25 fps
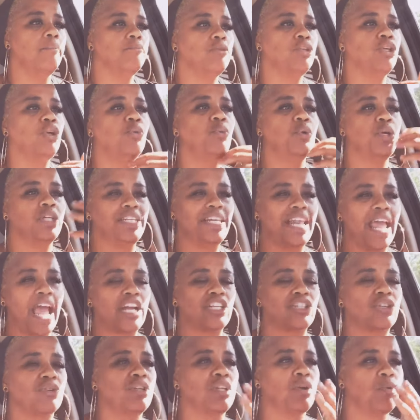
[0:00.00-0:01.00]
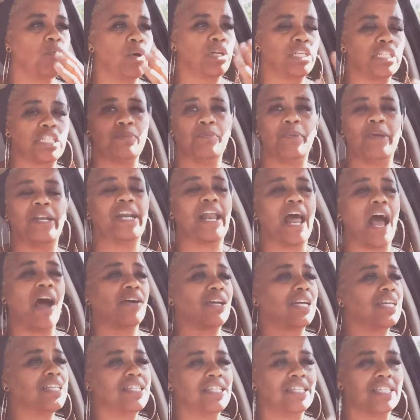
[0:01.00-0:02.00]
You would naturally want to spit it
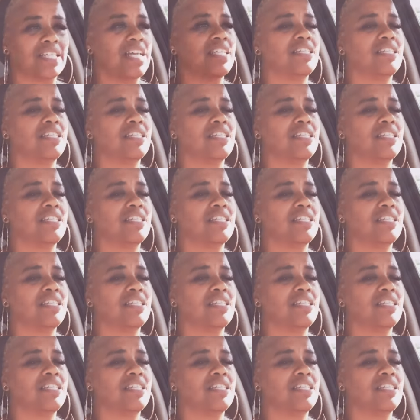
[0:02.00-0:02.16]
out because it